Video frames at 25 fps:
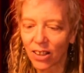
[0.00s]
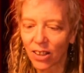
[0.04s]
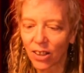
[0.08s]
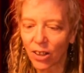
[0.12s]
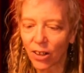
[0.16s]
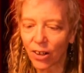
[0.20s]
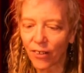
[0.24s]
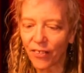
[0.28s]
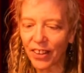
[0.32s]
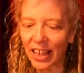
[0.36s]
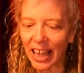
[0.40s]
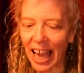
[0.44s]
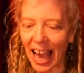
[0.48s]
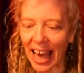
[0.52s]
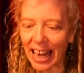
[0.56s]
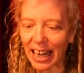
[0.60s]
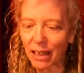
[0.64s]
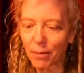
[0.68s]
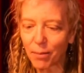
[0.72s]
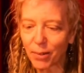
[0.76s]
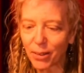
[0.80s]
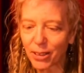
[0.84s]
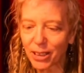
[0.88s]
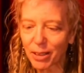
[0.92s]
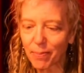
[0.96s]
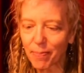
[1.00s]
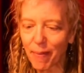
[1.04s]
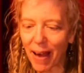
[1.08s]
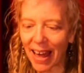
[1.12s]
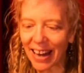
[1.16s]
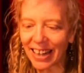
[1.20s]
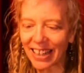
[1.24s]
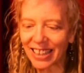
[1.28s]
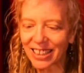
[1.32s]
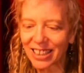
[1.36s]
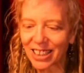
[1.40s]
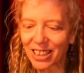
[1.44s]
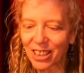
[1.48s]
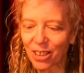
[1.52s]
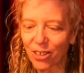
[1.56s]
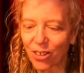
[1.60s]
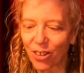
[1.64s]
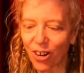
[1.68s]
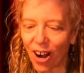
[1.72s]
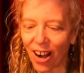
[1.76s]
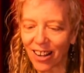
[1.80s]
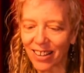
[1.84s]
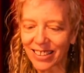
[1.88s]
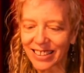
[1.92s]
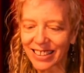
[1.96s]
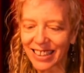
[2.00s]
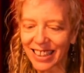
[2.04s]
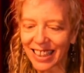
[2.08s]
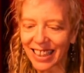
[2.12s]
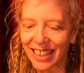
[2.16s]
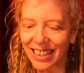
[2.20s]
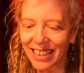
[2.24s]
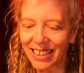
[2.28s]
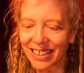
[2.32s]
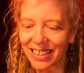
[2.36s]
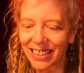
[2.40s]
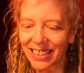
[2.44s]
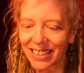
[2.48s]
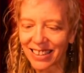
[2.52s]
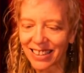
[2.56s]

Could the animals manage the crossing?